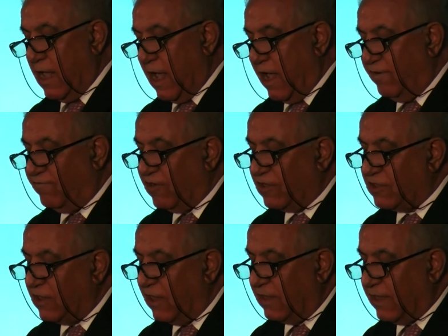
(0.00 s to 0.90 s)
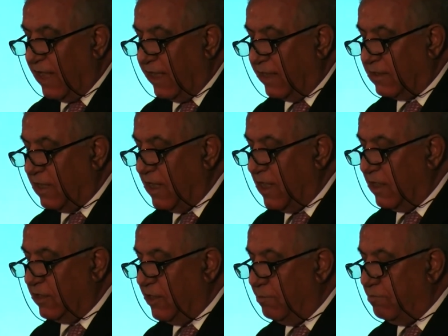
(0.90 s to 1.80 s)
and facilitate
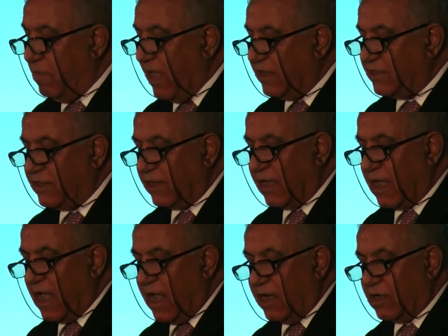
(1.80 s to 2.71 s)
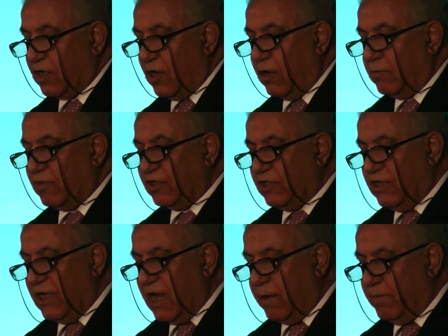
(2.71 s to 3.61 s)
the basic and common
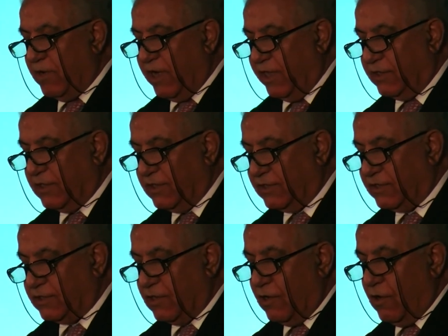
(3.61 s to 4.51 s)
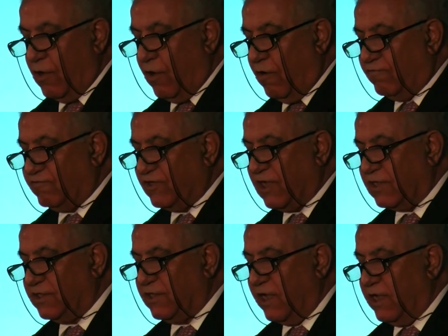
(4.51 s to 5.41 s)
denominators of
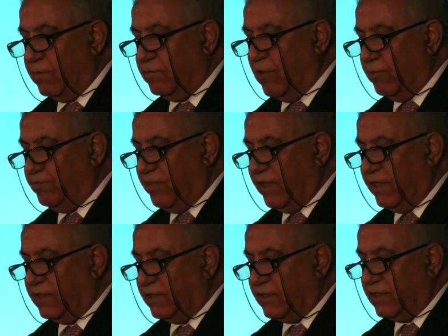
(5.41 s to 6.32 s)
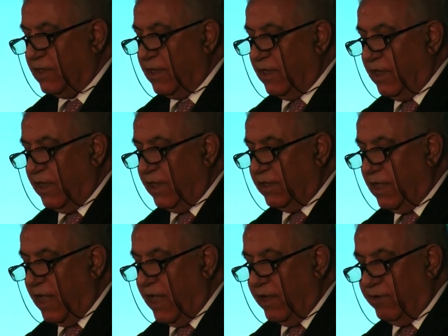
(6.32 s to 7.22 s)
sustainable peace in
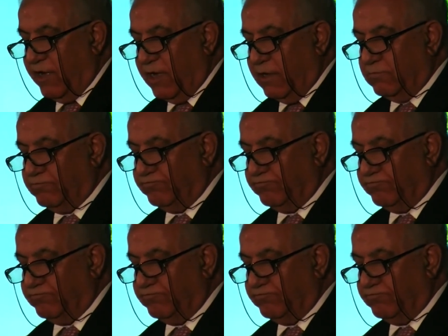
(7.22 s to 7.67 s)
the area.